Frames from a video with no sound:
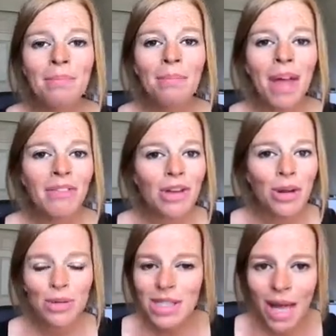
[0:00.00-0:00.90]
But if you
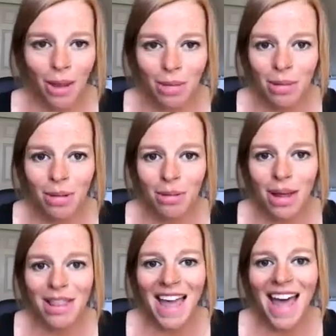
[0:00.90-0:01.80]
don't tell people
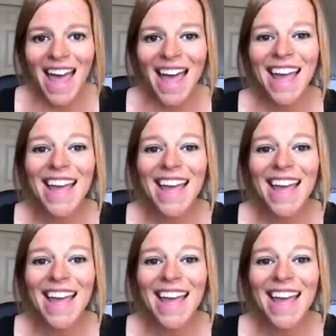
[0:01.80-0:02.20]
about that